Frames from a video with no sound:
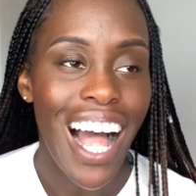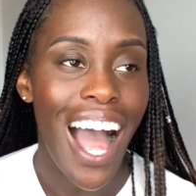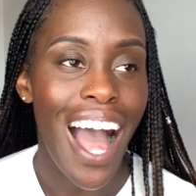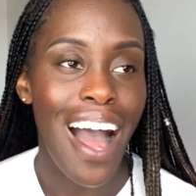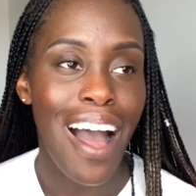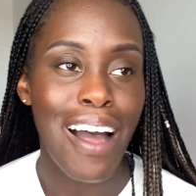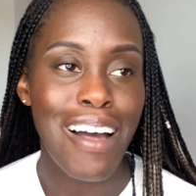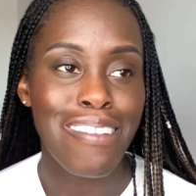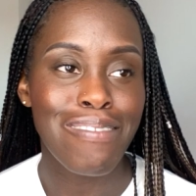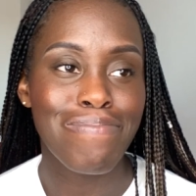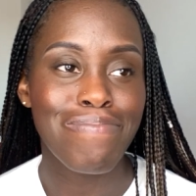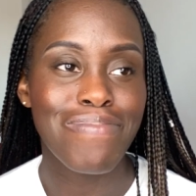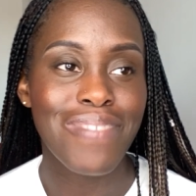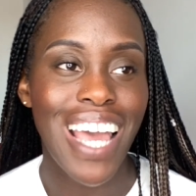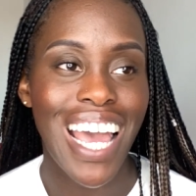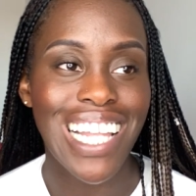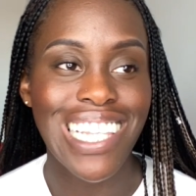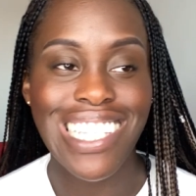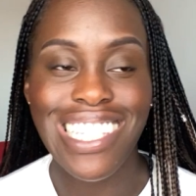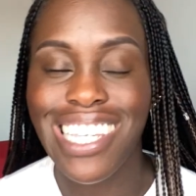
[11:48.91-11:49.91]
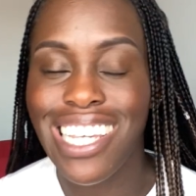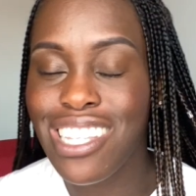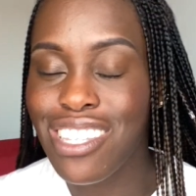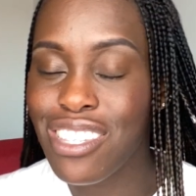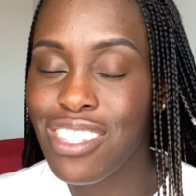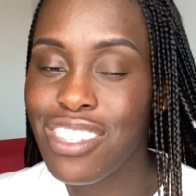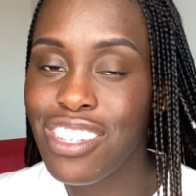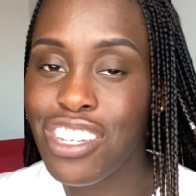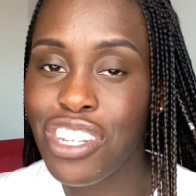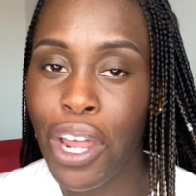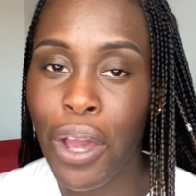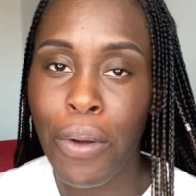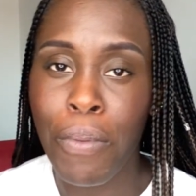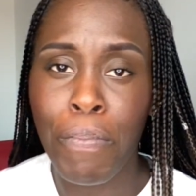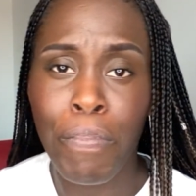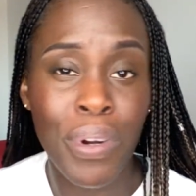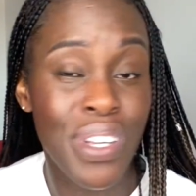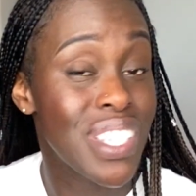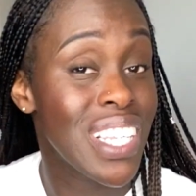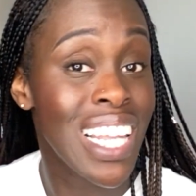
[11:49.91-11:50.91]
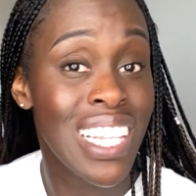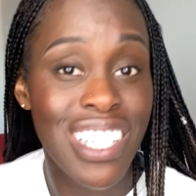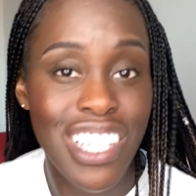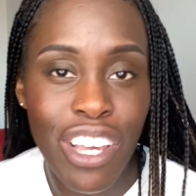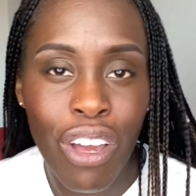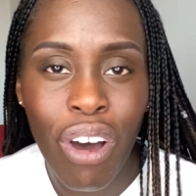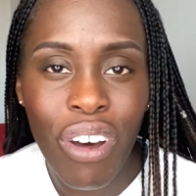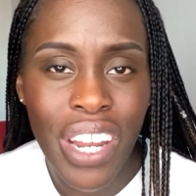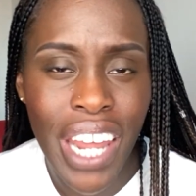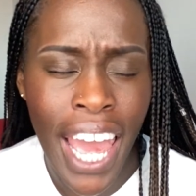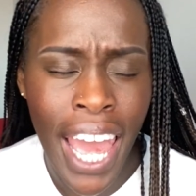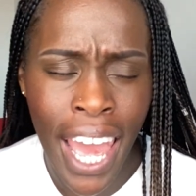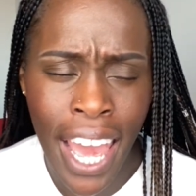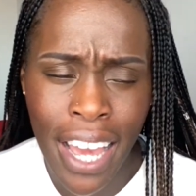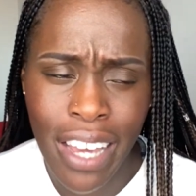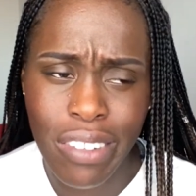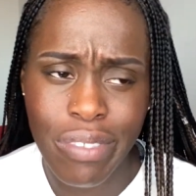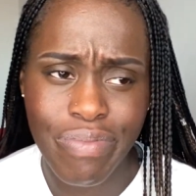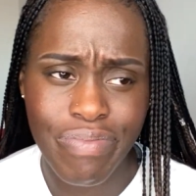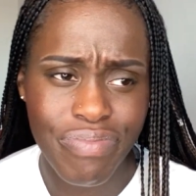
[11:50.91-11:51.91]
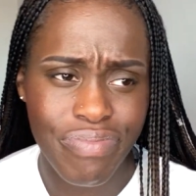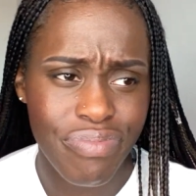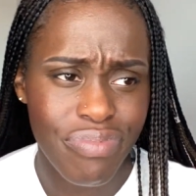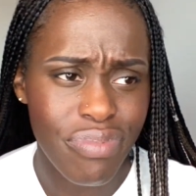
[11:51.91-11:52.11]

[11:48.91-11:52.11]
And since, presenting on air,